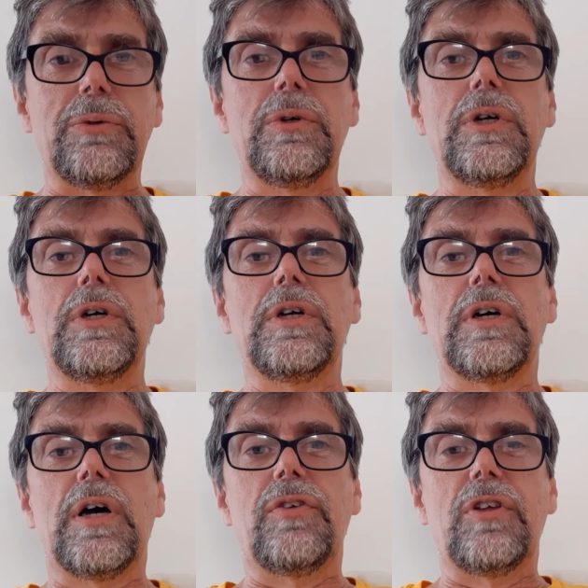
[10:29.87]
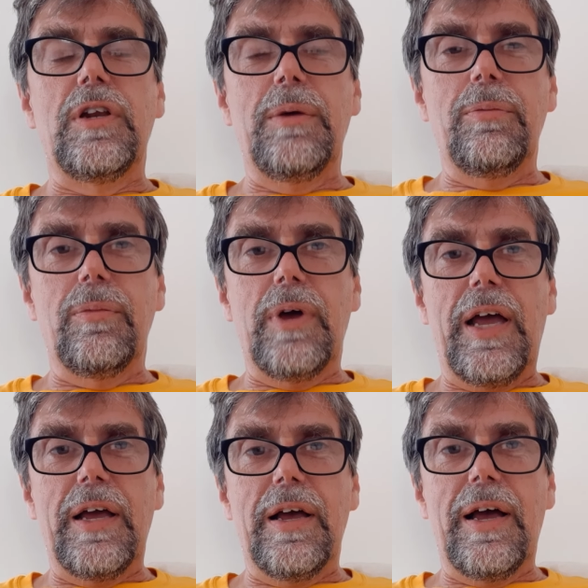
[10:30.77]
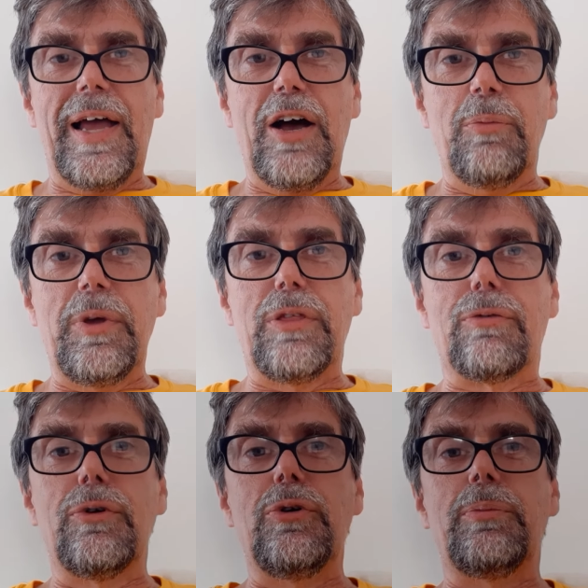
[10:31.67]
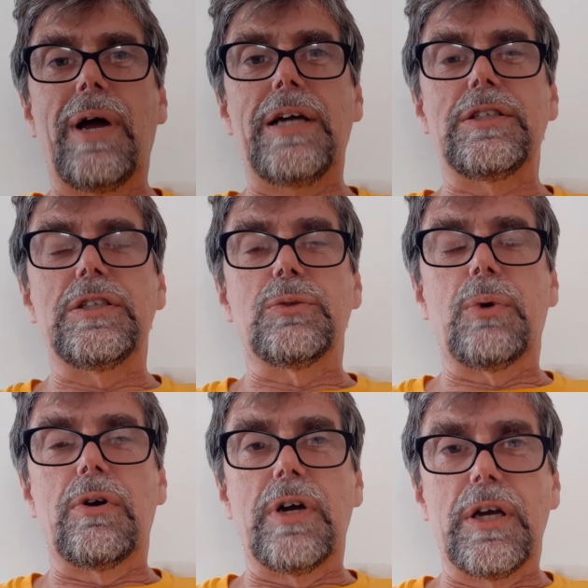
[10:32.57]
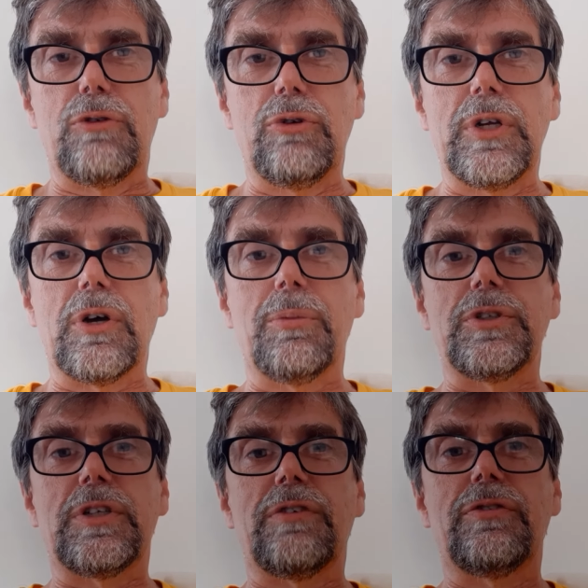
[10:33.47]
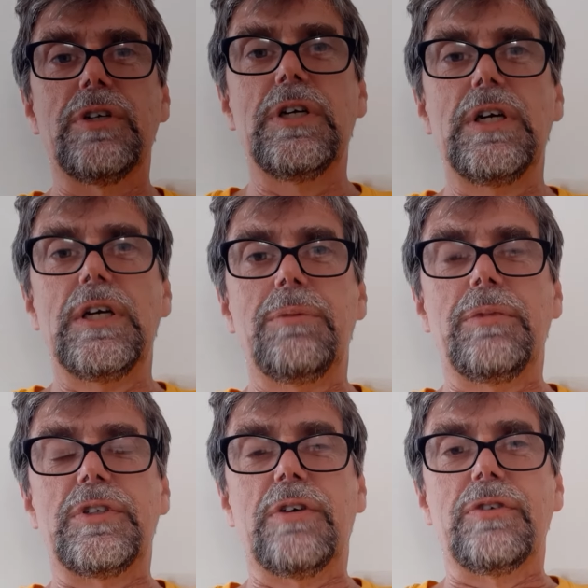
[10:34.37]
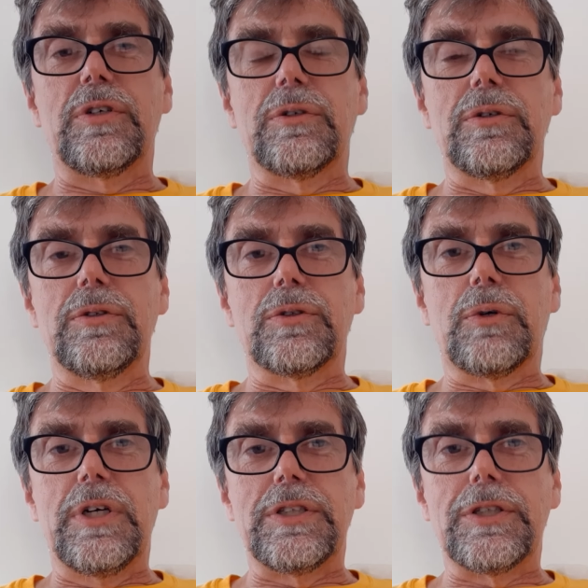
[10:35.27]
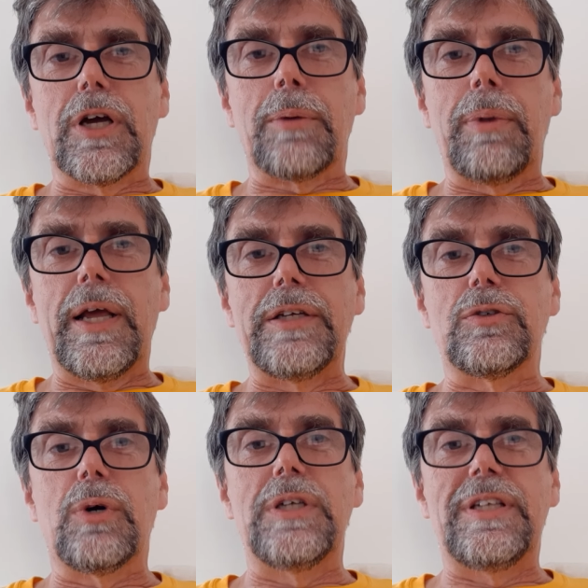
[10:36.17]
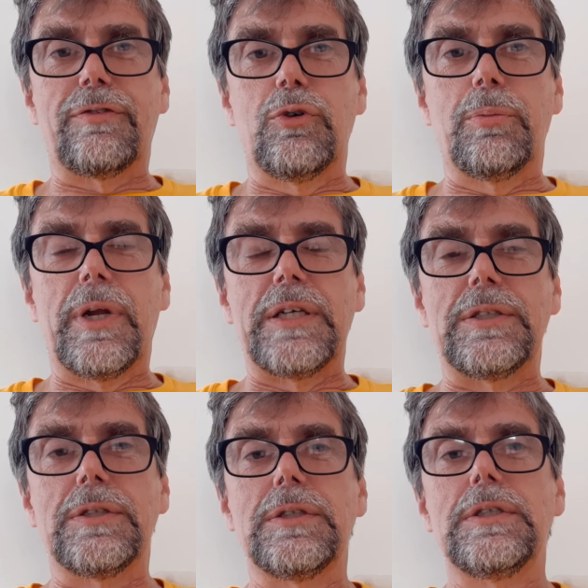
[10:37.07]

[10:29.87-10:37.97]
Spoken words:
I've seen Him help me through patches where I had really got myself in quite a stuck place, quite a difficult place.